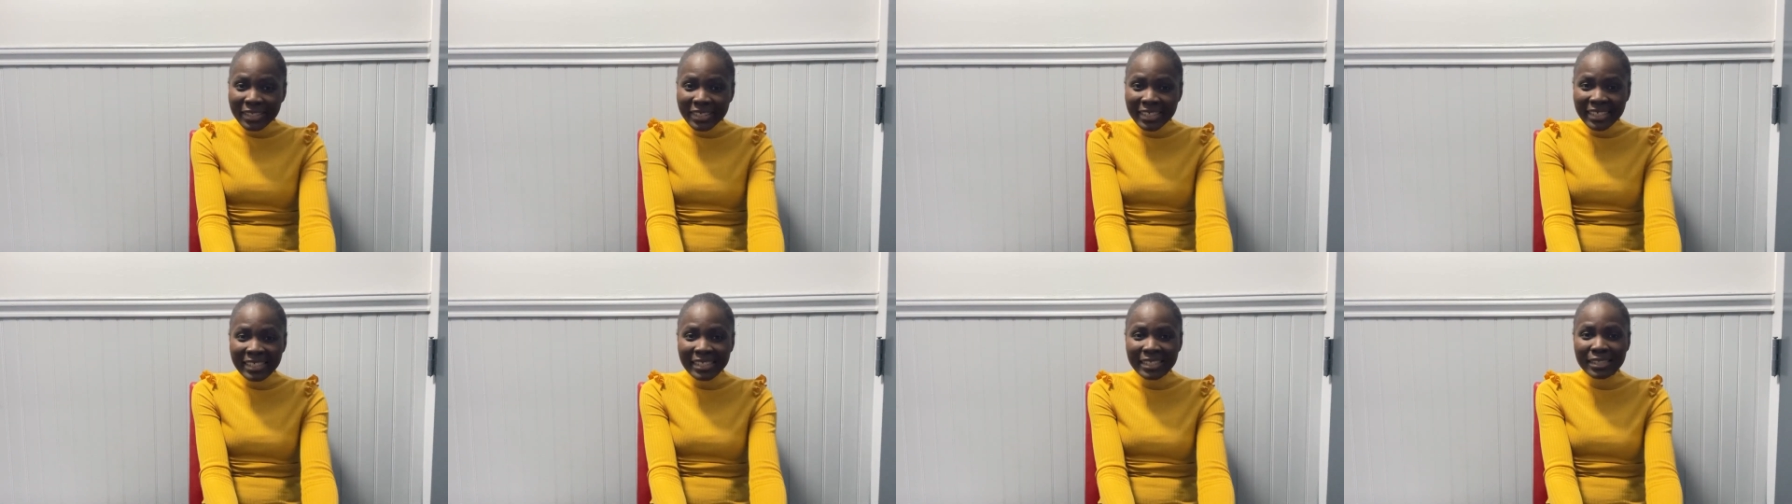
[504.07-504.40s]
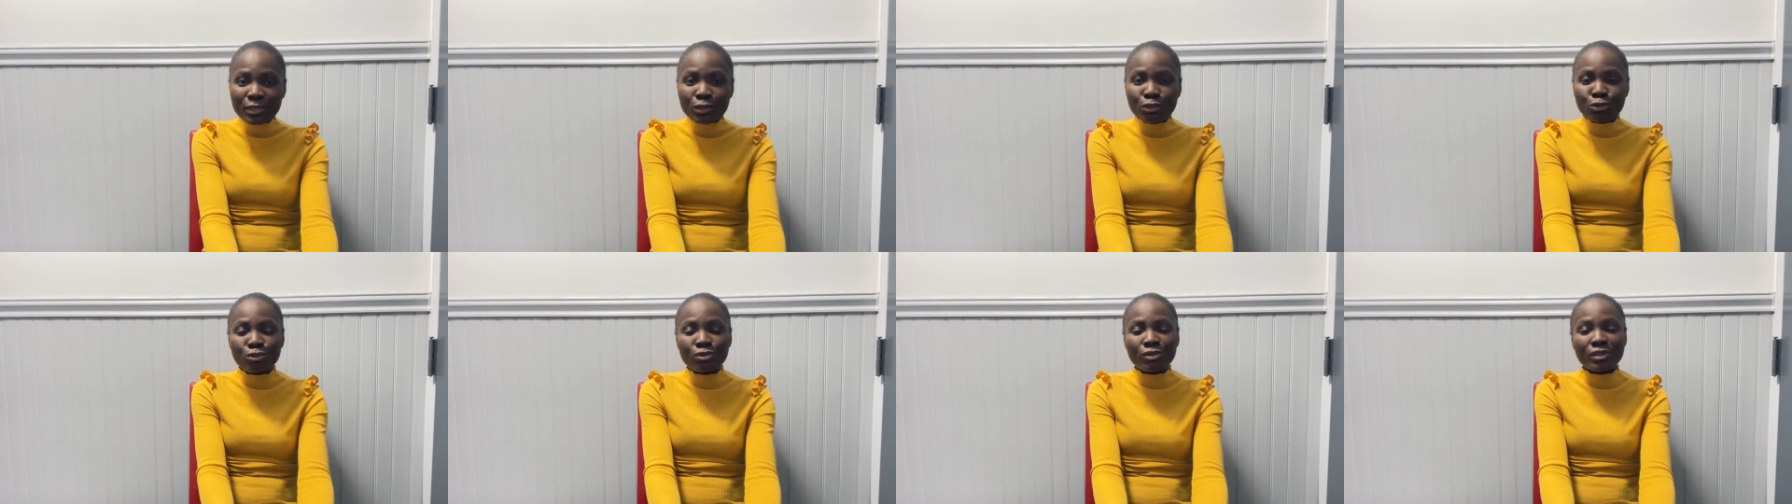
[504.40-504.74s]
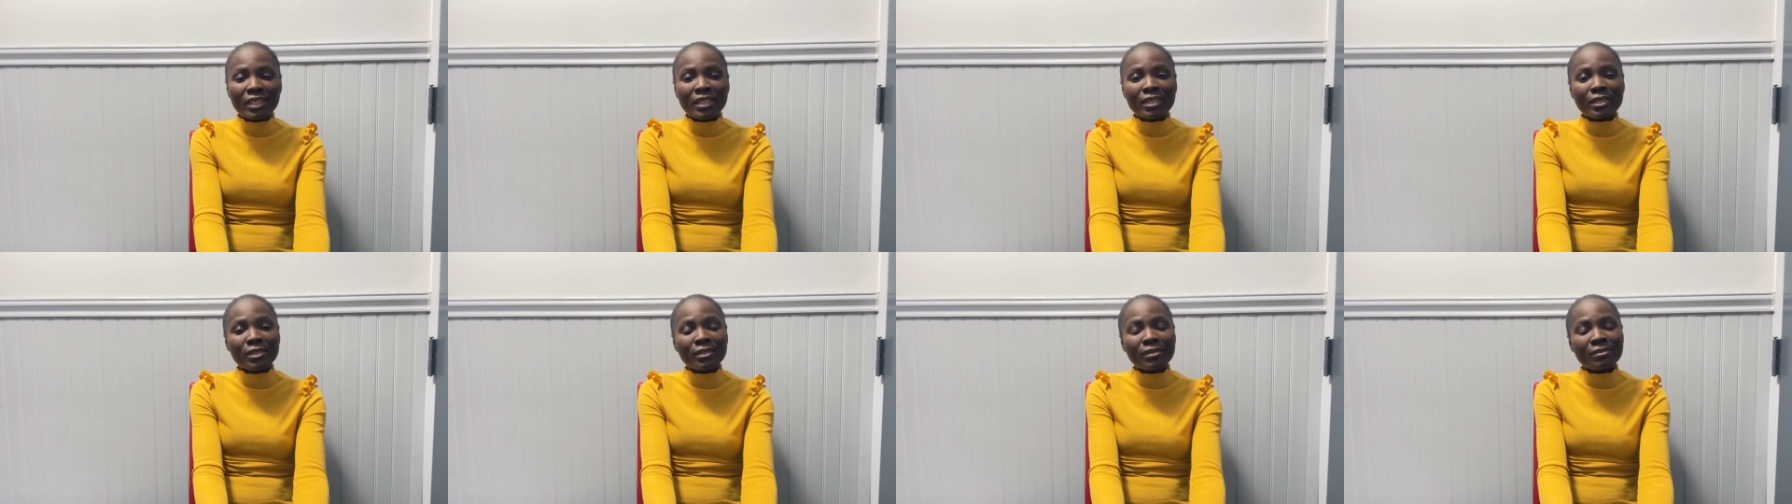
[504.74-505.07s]
into
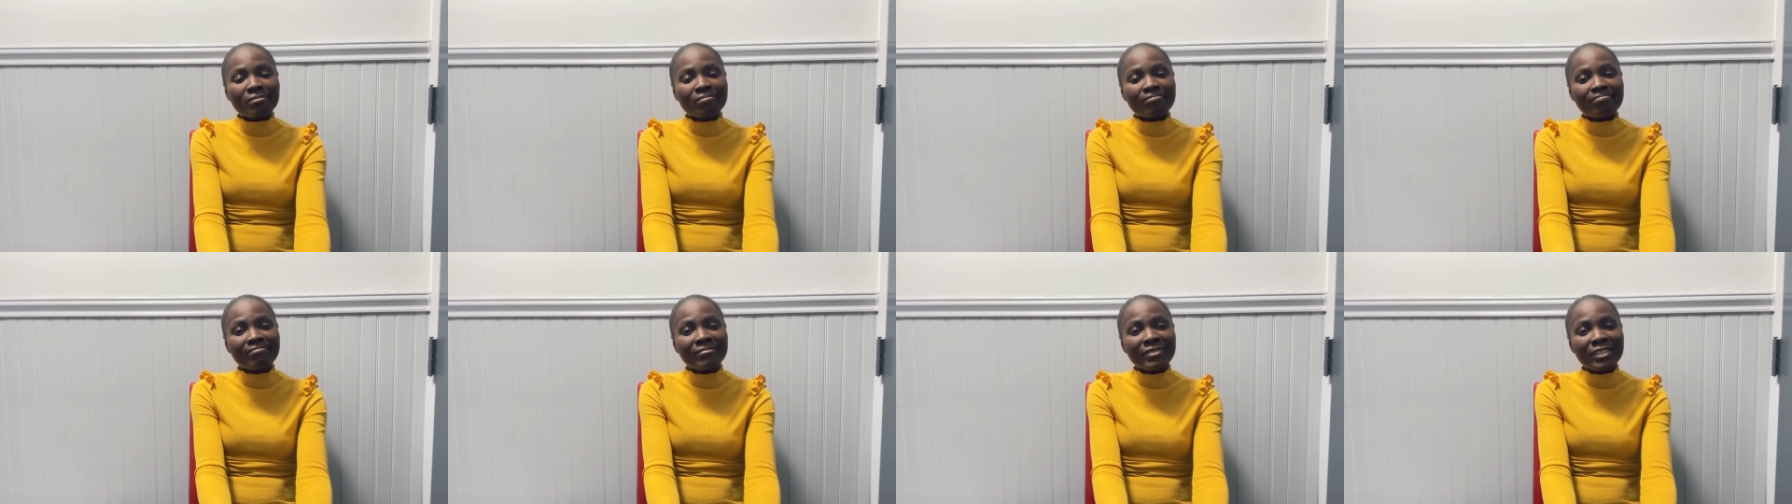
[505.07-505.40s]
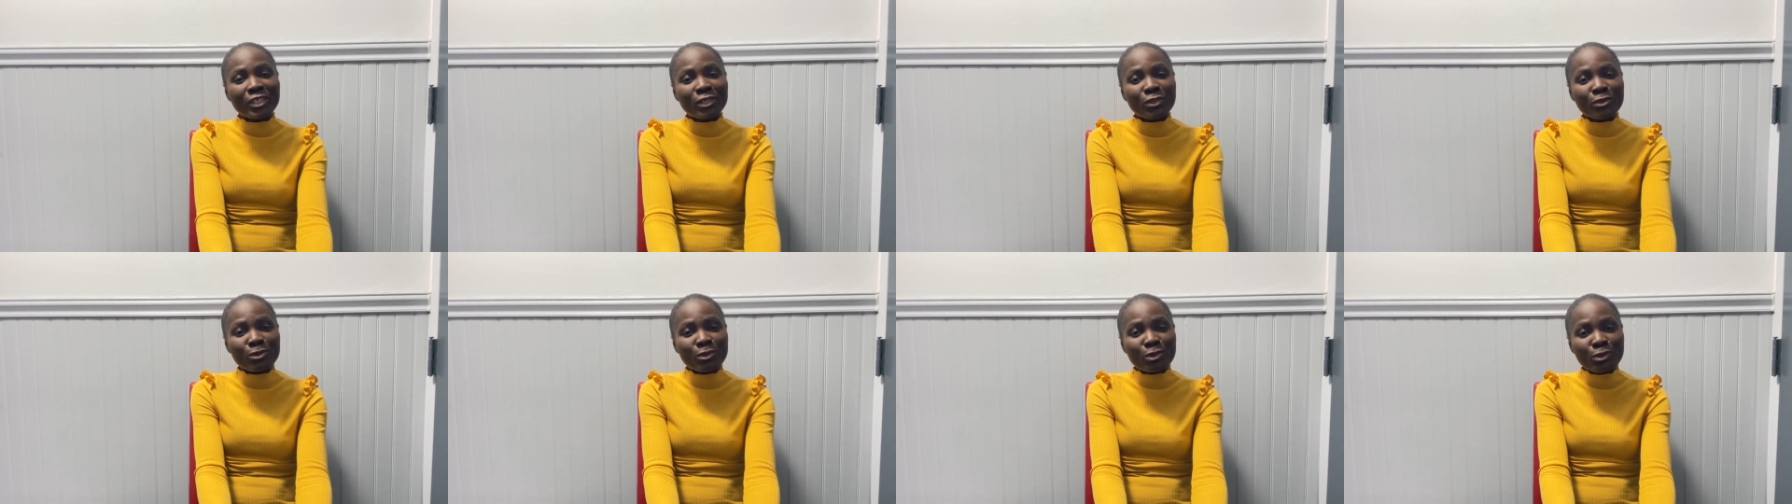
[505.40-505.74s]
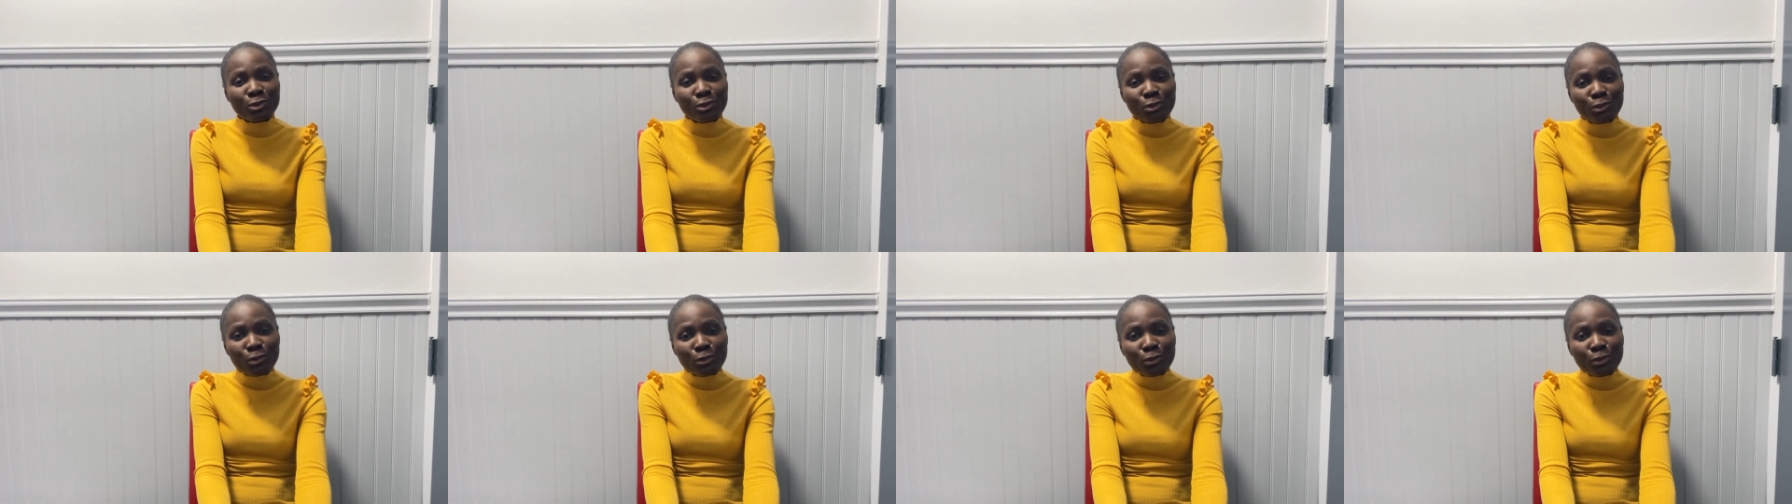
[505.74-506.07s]
their new
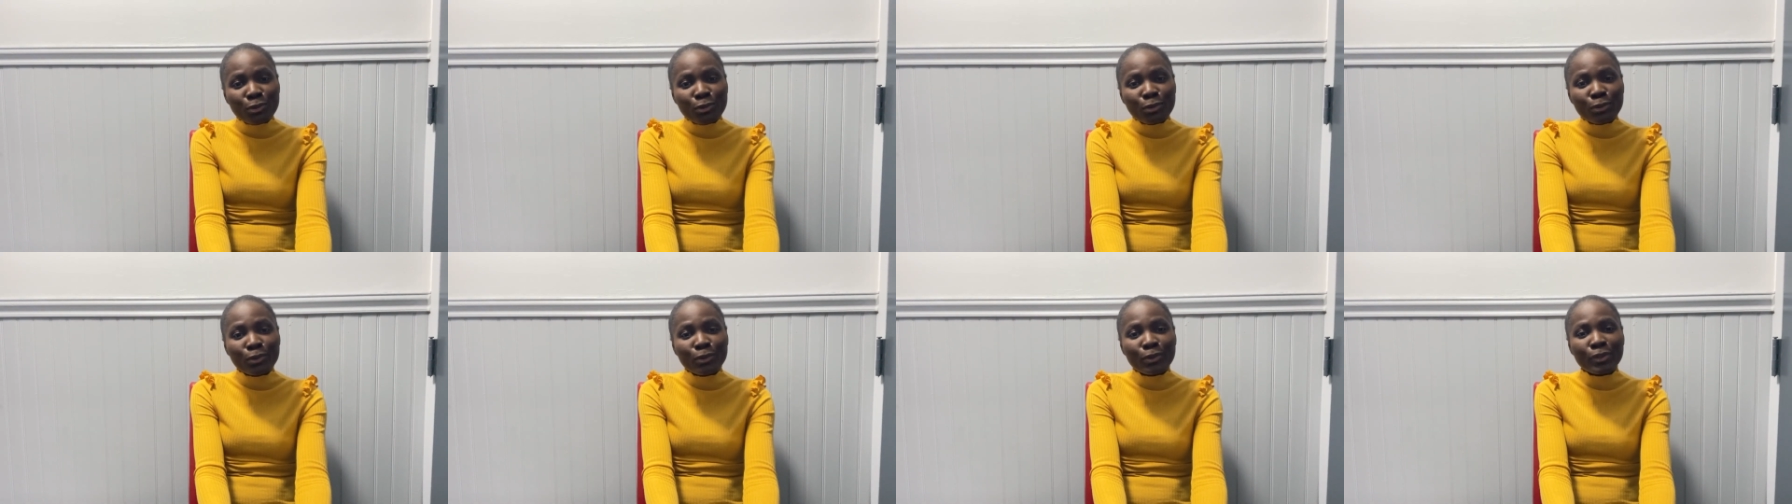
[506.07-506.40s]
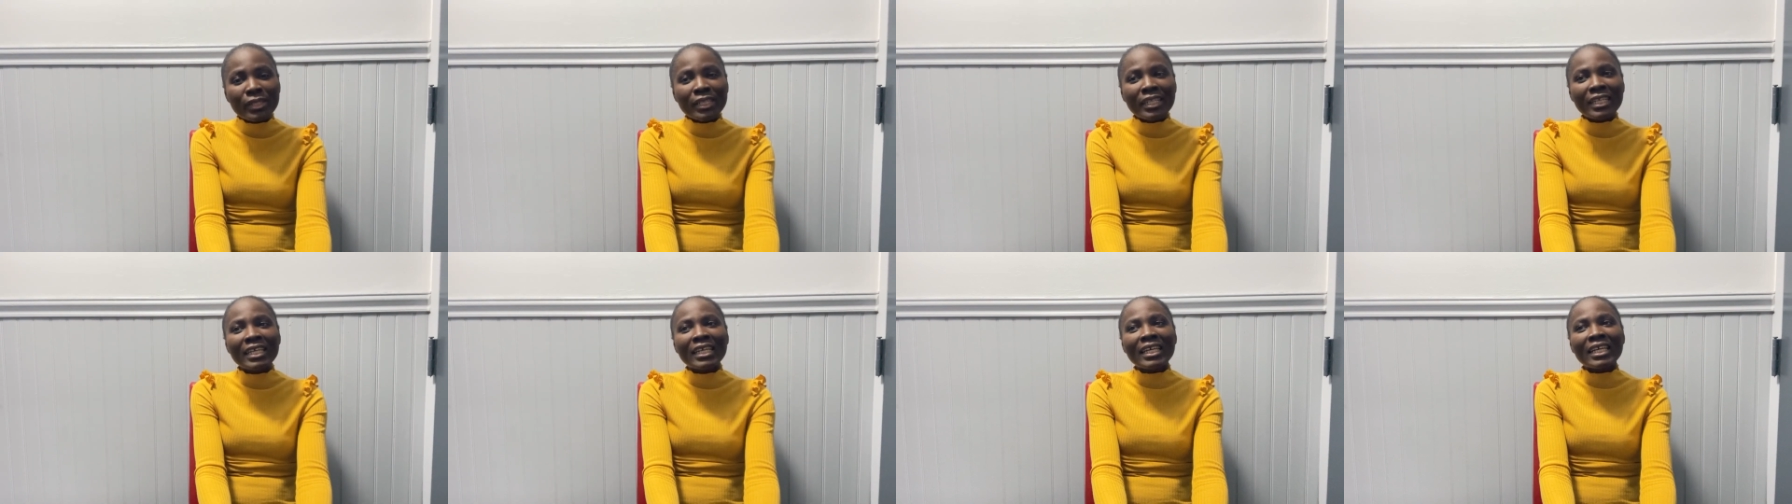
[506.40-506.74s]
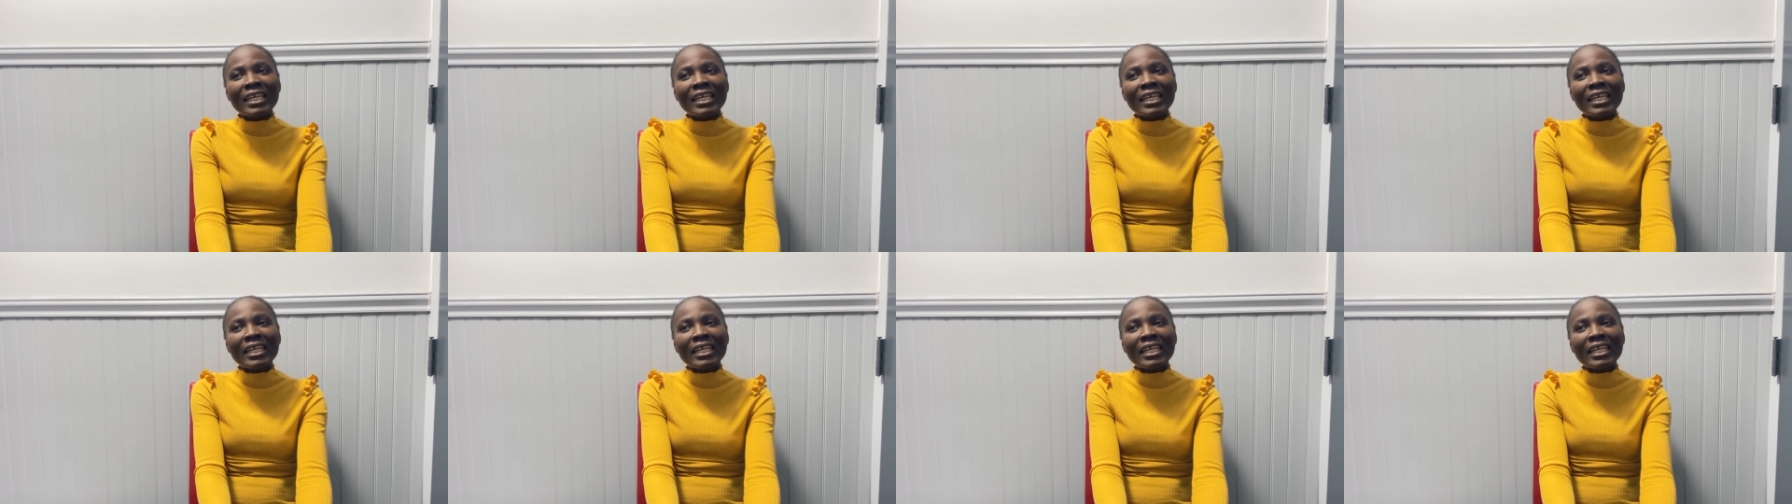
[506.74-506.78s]
school,